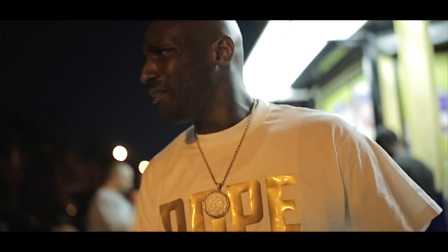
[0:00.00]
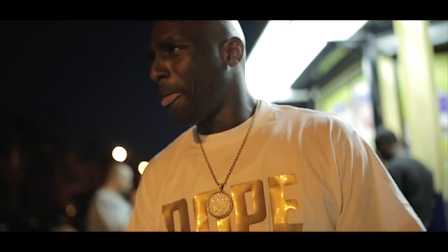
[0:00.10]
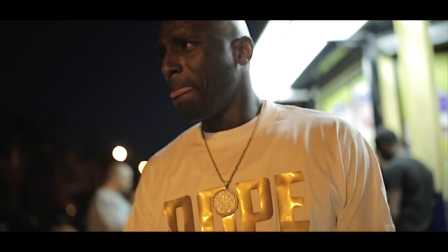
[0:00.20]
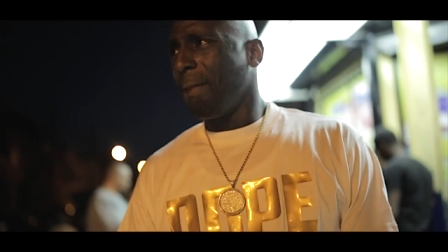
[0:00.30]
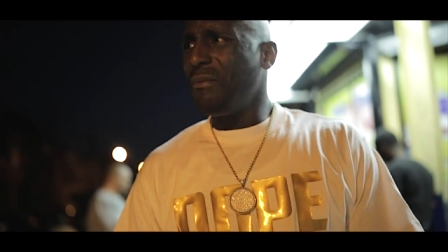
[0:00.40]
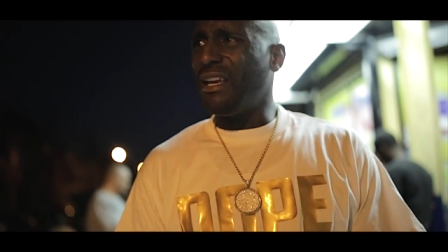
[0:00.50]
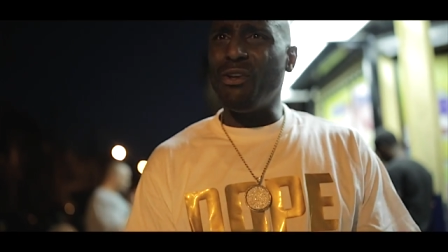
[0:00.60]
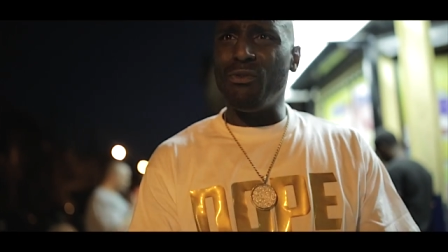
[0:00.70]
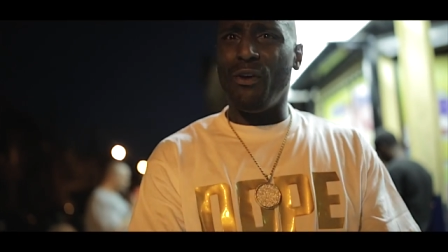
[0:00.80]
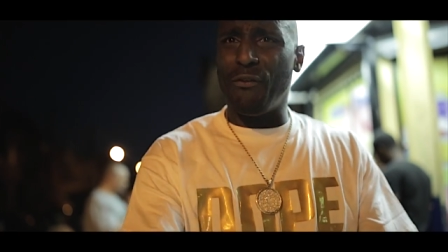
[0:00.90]
it. Man,
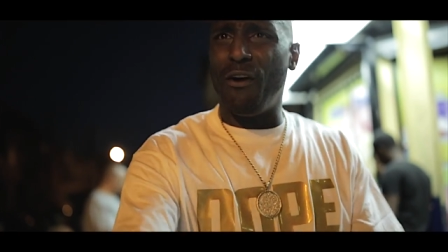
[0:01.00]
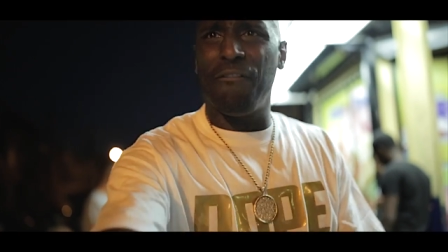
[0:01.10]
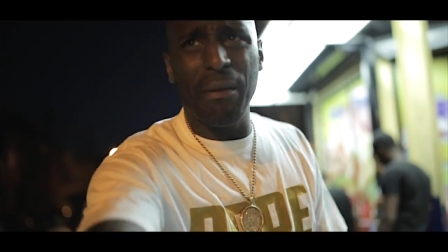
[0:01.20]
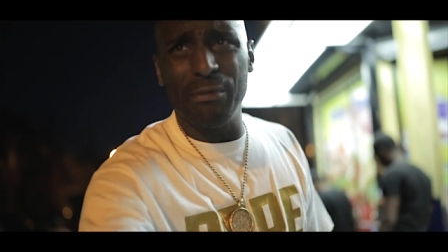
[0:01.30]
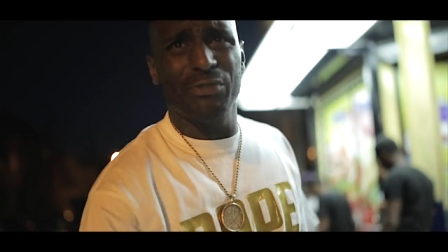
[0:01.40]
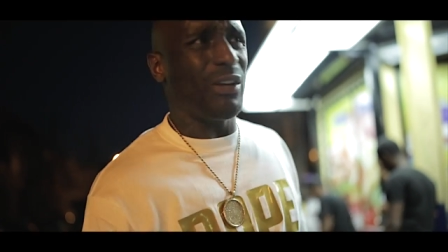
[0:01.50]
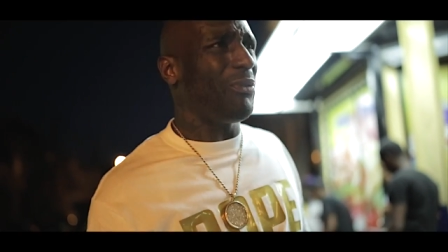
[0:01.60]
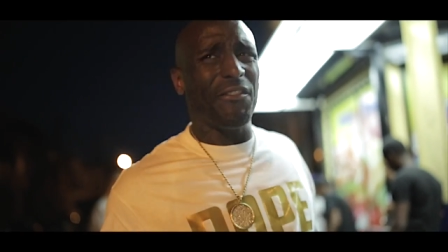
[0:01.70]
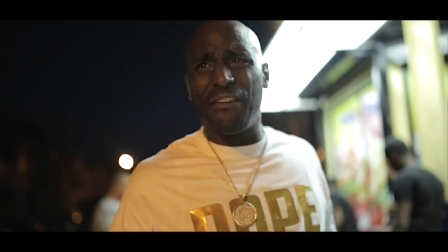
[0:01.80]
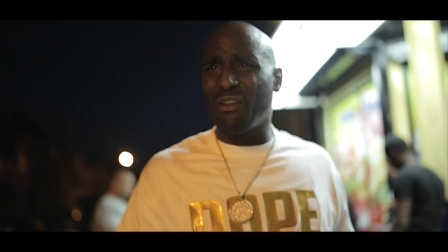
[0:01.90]
you, you, feel famous. You
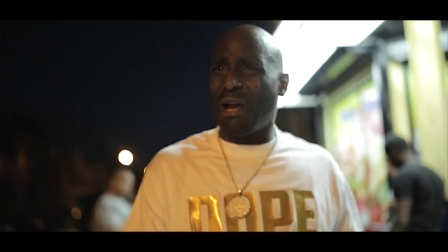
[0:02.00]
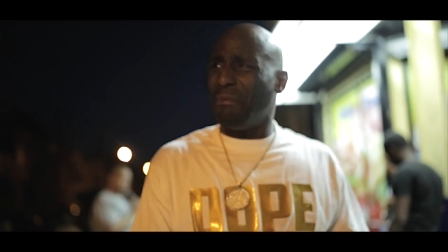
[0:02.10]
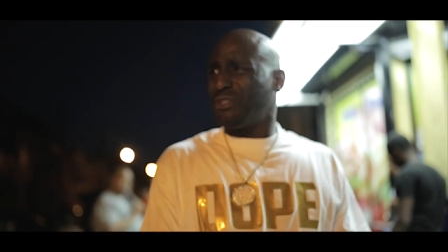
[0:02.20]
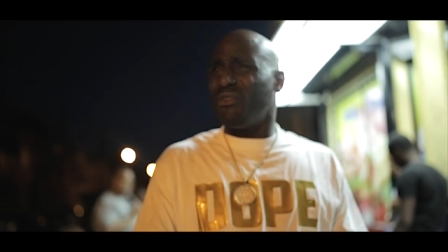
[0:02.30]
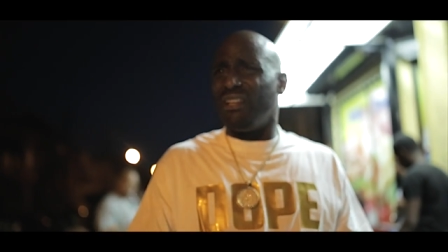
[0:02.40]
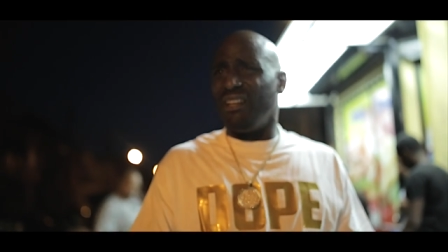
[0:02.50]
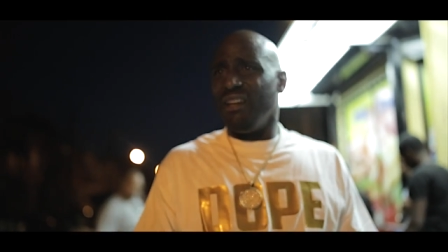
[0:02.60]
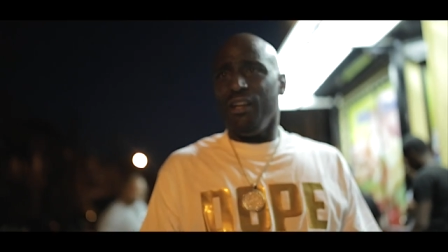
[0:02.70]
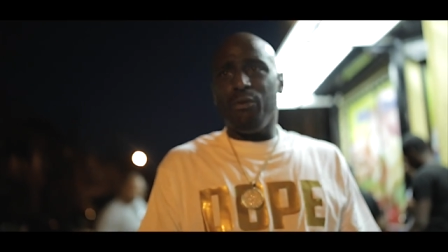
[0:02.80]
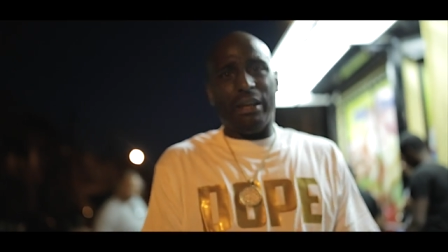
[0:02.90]
have the fucking opportunity.
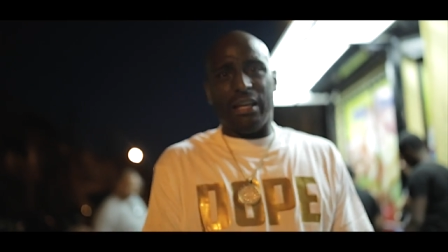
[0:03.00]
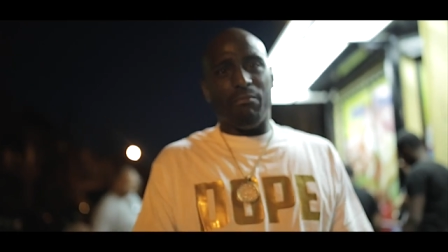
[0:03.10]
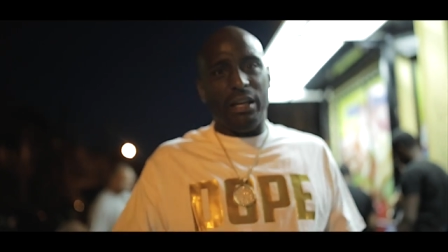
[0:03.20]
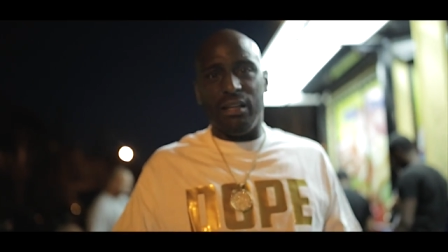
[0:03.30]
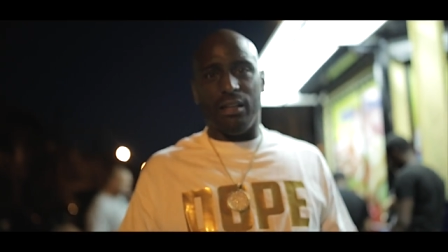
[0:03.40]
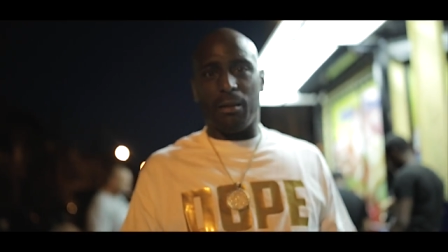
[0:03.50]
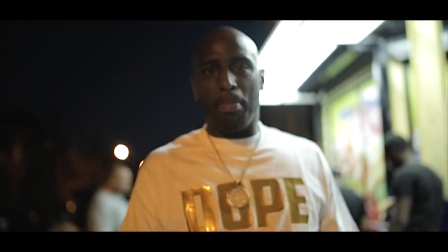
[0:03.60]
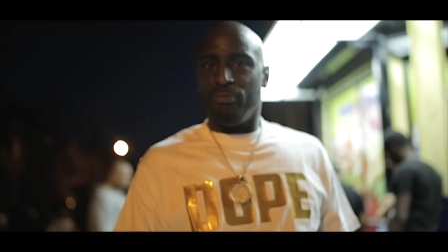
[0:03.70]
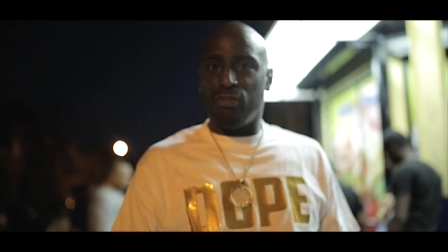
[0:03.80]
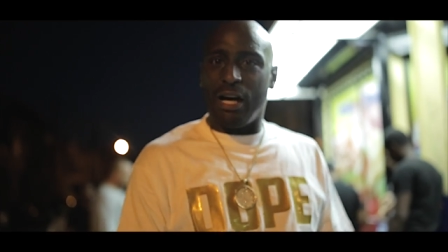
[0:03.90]
You ain't getting money then.
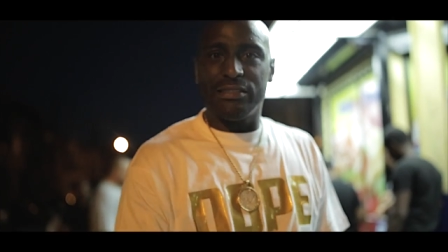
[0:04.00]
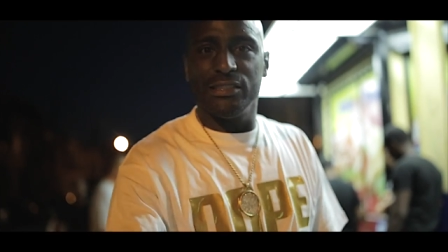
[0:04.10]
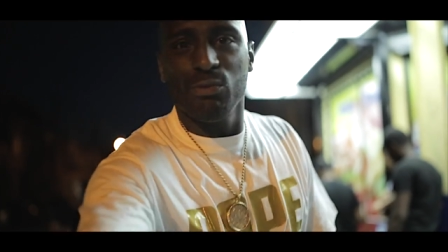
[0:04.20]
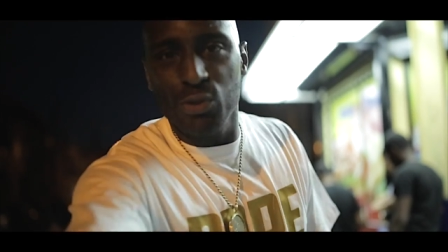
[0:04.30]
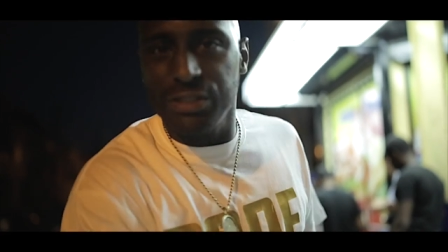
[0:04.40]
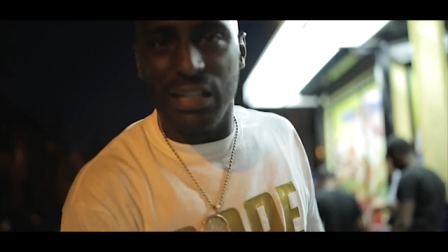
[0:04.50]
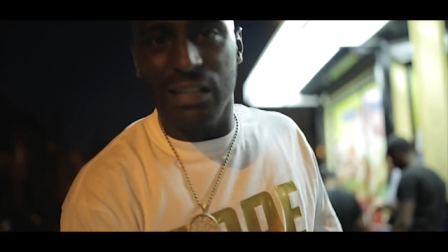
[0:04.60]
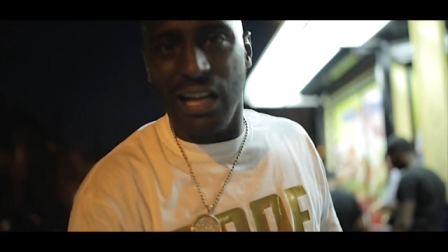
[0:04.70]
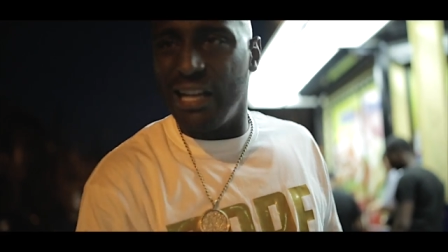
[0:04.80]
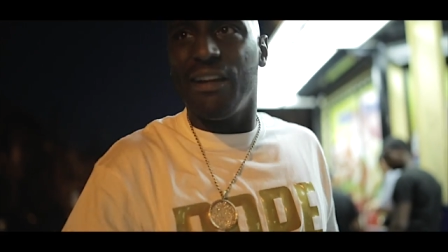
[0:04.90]
Bro, hustlers don't do shit
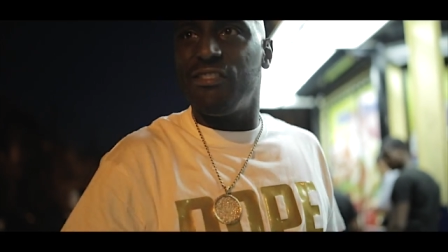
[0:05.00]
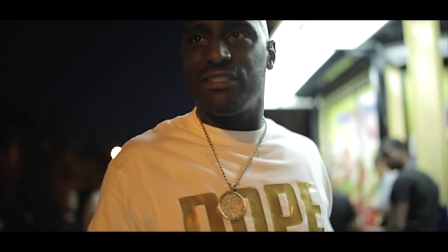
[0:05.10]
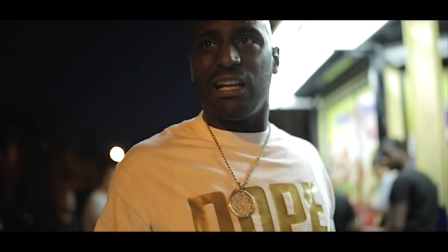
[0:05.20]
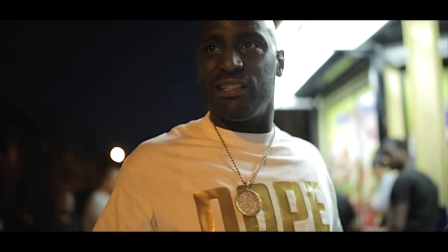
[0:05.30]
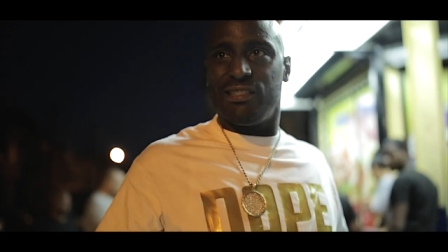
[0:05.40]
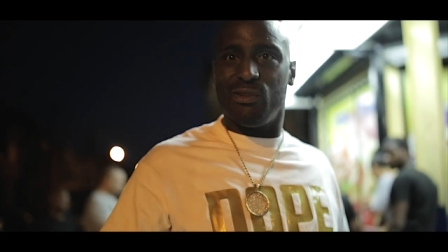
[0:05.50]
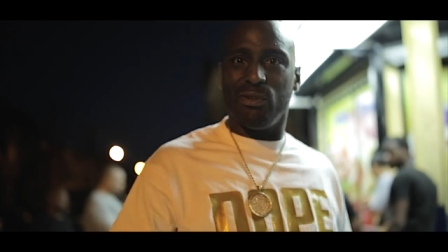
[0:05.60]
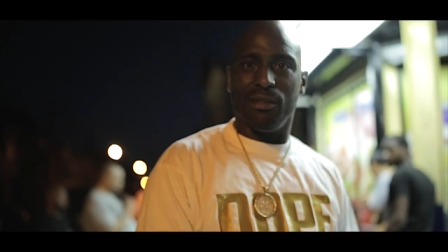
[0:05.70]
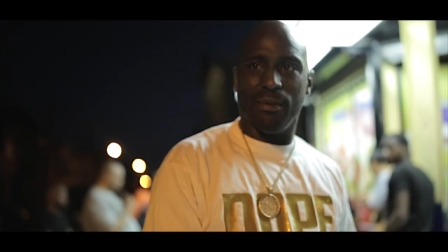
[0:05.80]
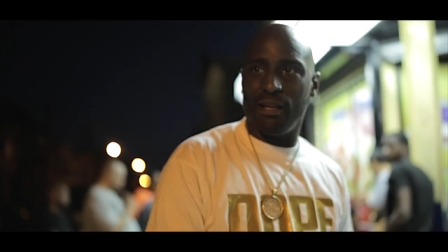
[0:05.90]
like that. I never started
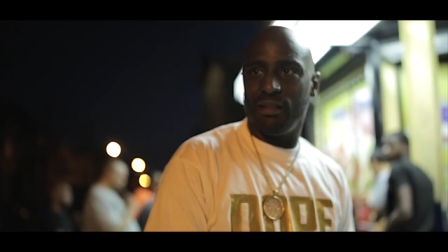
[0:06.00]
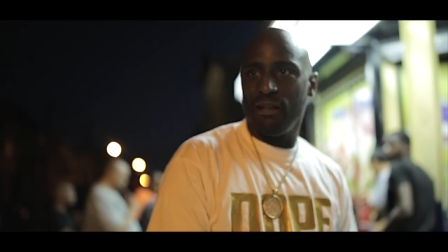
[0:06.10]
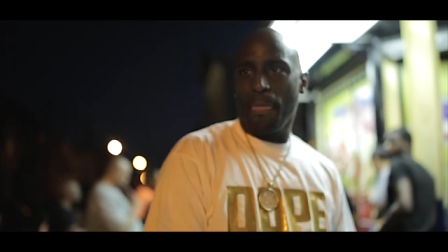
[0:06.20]
stealing like that.